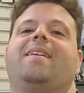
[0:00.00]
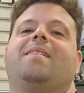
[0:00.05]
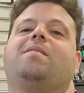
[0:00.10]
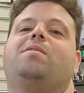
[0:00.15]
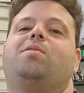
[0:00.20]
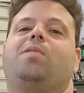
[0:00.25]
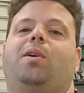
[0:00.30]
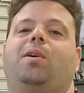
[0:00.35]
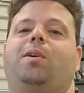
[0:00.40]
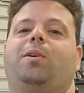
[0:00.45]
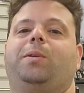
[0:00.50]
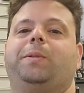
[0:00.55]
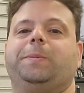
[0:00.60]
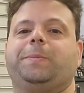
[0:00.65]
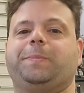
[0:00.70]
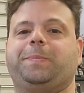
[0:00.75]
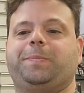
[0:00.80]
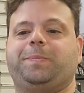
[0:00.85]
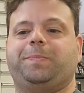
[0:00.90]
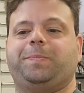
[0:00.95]
So
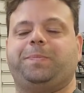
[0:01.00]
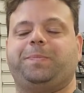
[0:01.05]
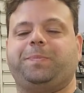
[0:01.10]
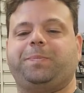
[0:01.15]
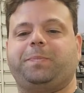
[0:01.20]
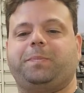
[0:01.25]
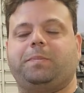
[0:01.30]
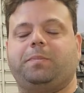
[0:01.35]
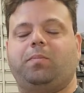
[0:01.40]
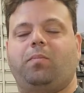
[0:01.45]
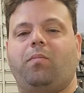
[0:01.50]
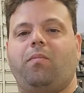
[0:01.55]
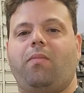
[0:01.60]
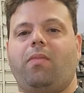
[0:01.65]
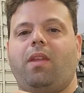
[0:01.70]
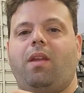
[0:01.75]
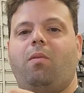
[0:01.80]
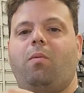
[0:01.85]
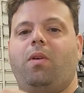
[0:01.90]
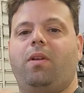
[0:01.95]

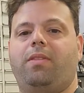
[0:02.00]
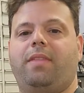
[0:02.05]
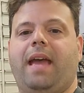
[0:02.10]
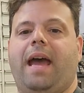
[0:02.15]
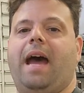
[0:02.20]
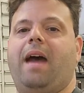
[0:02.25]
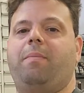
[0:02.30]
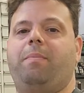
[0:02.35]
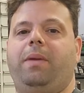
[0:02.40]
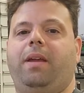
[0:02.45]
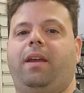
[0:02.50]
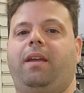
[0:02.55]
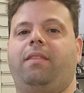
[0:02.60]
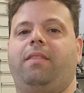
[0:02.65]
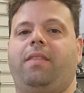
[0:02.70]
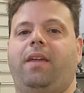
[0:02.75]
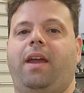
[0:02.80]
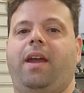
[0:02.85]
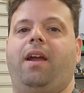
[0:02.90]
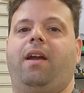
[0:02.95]
with that
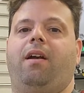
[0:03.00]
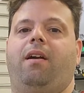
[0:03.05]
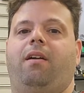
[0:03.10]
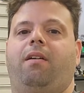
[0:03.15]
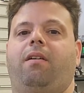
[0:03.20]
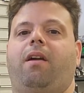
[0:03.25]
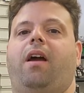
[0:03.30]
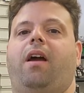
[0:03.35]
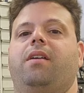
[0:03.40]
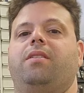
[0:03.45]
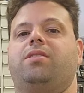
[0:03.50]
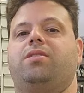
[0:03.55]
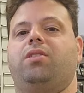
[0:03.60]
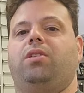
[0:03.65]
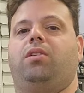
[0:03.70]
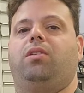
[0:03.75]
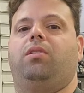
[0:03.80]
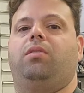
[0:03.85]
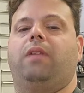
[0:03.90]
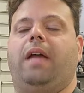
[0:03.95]
being there,
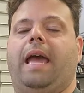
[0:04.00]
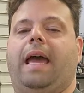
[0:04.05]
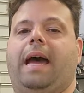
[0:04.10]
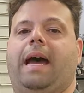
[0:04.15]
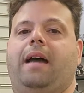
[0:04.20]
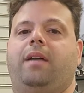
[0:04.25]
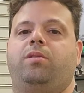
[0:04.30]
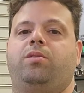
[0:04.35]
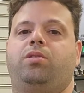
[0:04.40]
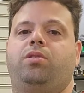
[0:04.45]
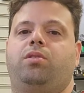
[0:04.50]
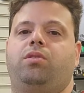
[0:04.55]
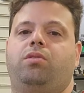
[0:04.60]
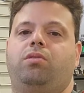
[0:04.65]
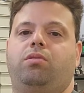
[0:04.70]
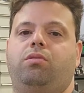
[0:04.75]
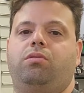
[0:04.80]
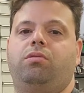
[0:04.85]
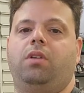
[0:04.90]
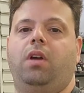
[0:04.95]
still had
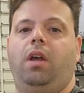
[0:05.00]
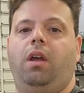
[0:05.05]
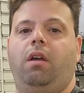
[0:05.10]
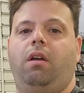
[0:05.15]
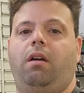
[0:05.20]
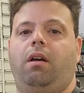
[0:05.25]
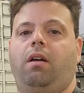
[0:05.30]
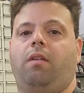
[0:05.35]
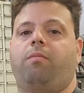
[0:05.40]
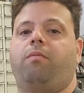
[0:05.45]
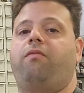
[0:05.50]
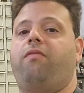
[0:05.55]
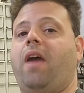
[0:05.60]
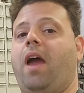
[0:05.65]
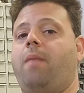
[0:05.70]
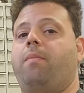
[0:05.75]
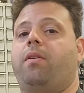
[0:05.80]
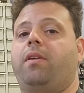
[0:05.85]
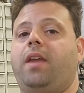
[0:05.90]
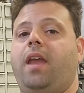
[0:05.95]
to
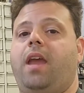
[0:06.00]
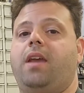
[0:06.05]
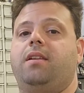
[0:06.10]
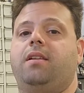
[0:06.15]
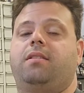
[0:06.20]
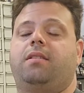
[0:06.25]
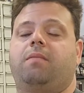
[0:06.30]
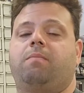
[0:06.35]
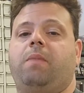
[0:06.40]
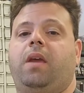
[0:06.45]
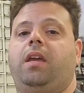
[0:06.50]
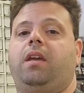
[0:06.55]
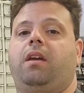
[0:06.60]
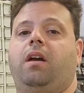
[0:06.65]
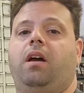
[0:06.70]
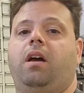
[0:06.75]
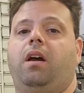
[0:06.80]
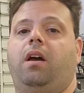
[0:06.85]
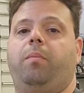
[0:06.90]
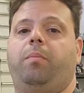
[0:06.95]
fabricate it to make
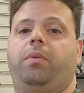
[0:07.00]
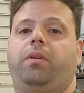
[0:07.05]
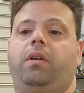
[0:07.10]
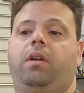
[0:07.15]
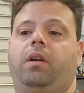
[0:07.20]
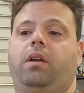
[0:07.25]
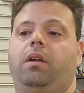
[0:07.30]
up